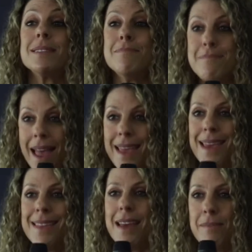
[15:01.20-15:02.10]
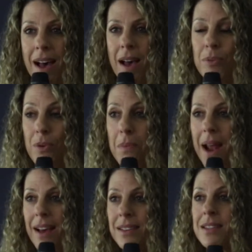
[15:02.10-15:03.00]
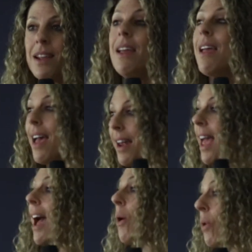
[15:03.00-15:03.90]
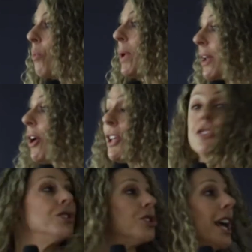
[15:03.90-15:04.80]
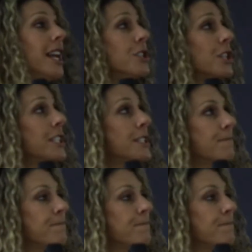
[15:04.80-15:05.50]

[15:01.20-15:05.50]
making them hyperaroused? And how are we going to change it?